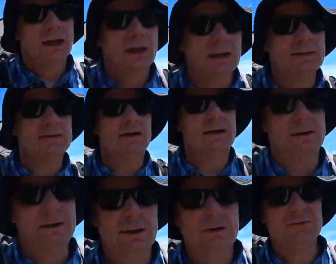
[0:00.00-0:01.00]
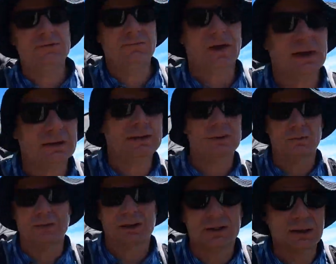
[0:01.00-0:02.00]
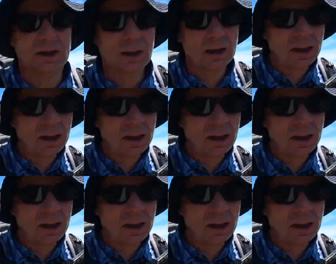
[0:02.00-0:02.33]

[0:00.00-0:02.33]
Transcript: and just found it didn't really